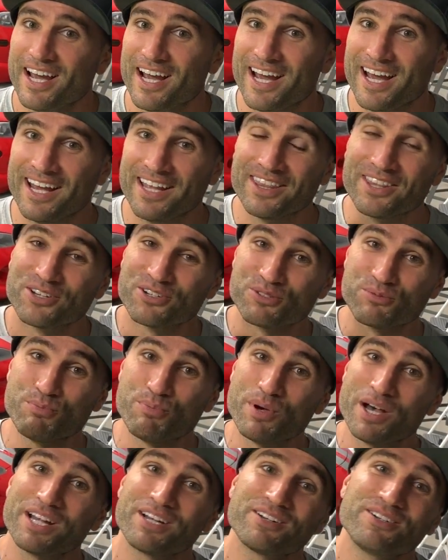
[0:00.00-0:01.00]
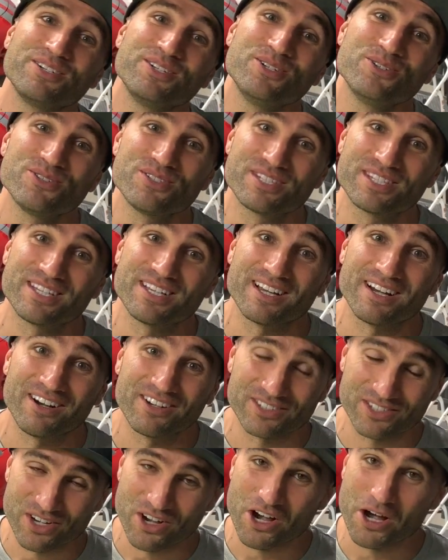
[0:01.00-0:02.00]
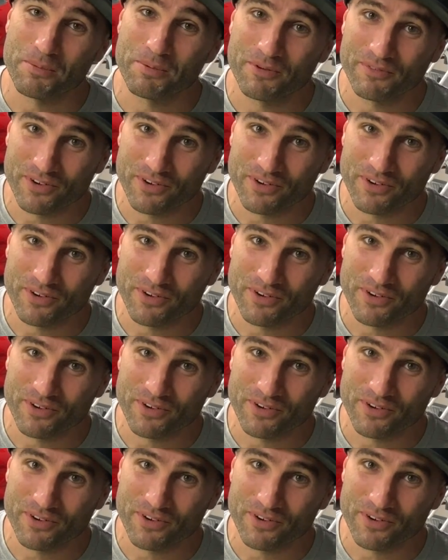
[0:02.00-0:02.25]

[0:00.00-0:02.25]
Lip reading: And there's better news on top